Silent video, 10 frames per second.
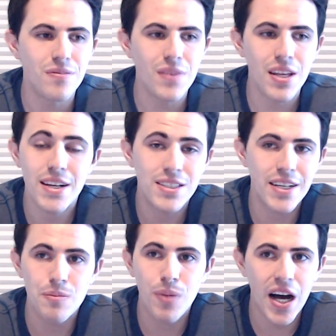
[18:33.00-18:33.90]
it's
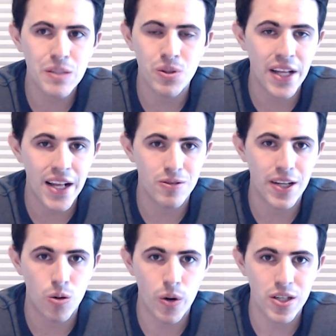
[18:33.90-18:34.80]
impossible to answer
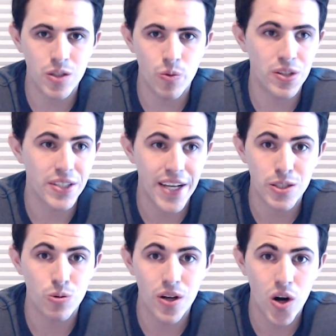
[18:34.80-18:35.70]
that question with a
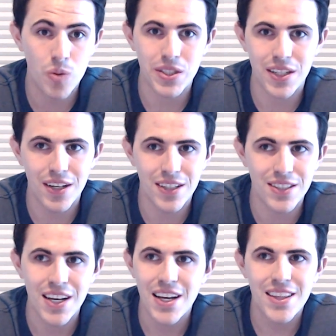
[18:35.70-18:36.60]
yes or no
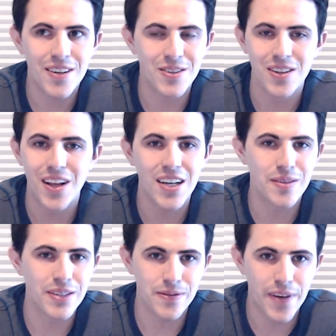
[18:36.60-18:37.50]
because there's a lot
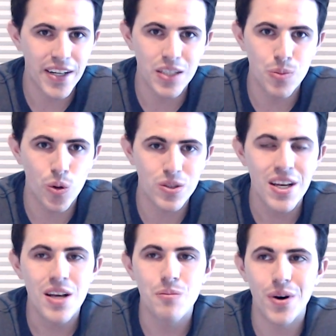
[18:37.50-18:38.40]
of variables.
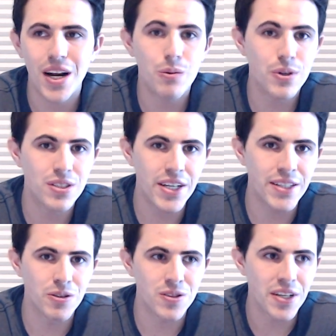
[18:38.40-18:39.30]
But I will say
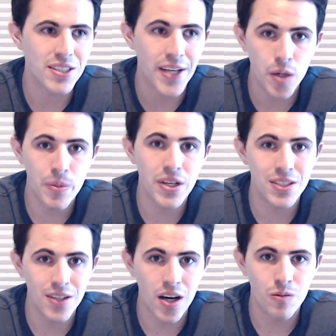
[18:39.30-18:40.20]
there's things Gettleman
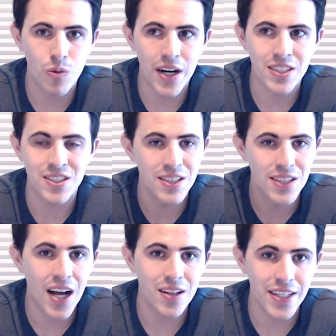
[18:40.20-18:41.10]
has done where I just did
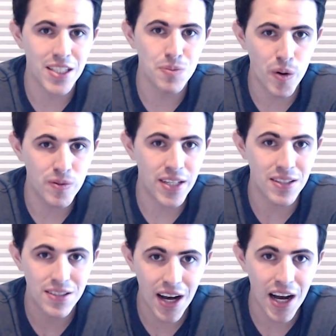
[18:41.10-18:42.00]
not like the moves at
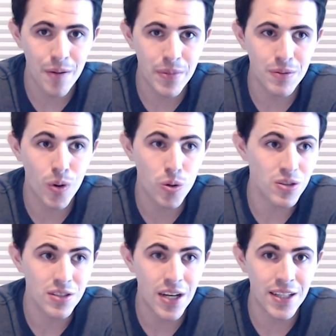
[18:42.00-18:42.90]
the time, and most of
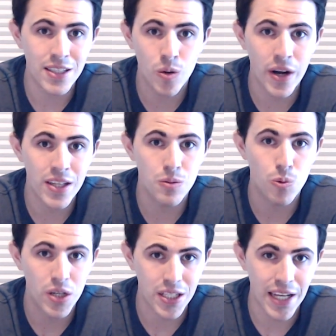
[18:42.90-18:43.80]
the time they don't end up
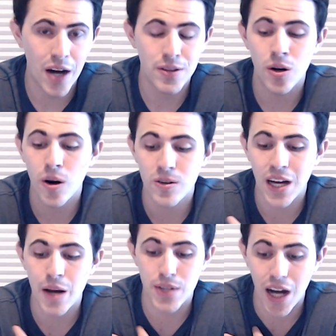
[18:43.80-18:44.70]
working out. There are
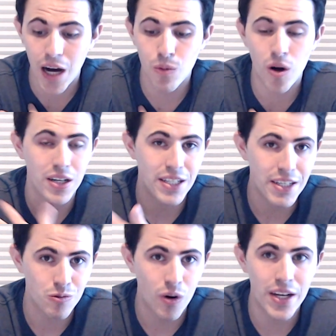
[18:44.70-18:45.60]
times I'm wrong and
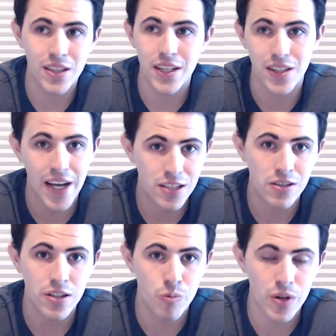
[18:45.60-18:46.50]
he's right. Like last
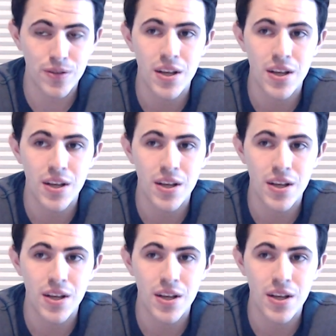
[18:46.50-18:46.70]
year with